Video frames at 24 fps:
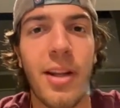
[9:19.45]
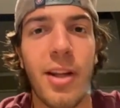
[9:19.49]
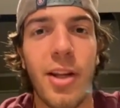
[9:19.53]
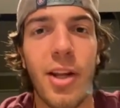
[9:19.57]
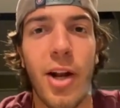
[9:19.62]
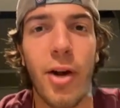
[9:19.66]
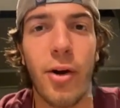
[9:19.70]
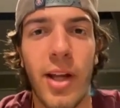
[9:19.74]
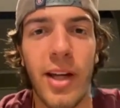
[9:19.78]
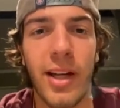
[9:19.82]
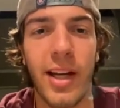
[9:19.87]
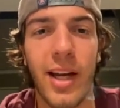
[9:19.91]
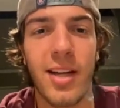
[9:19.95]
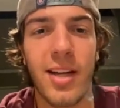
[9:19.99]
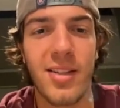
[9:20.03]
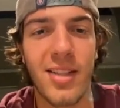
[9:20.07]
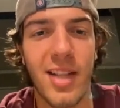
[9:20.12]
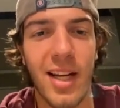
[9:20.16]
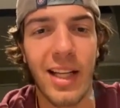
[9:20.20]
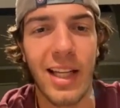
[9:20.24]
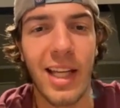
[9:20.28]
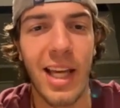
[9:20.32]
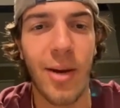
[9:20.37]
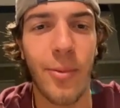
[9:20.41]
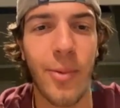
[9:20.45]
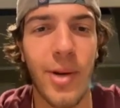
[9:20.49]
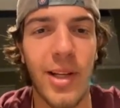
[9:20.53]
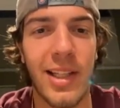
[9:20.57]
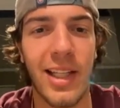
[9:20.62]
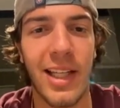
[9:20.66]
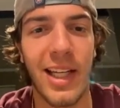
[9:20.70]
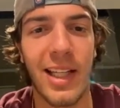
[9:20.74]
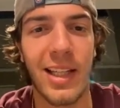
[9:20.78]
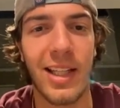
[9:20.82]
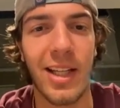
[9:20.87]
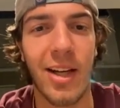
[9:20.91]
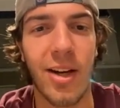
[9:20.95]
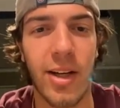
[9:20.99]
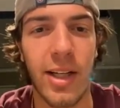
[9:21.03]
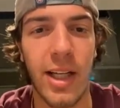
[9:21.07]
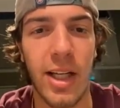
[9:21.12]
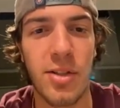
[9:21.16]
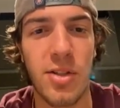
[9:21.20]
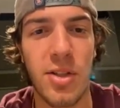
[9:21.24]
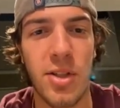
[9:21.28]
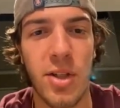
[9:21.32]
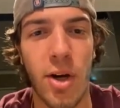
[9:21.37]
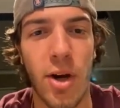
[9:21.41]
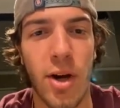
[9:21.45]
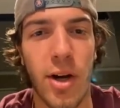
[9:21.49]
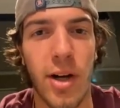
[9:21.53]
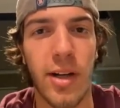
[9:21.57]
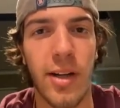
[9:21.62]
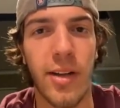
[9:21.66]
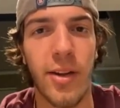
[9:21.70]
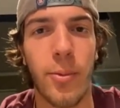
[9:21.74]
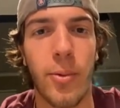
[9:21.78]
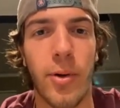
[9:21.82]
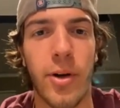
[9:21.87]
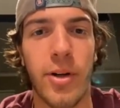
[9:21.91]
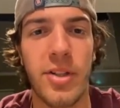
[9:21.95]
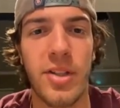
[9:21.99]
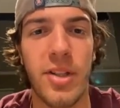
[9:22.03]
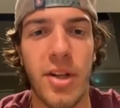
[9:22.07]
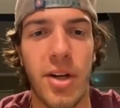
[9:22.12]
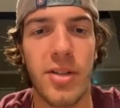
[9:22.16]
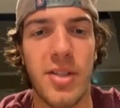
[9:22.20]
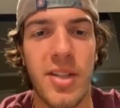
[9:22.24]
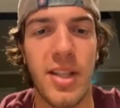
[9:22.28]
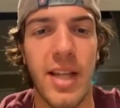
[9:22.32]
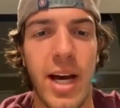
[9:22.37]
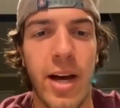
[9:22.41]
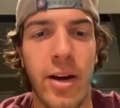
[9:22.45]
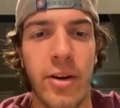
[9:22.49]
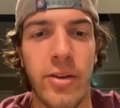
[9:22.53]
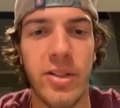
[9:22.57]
like I said, can't wait to get there and get started, and the work starts now.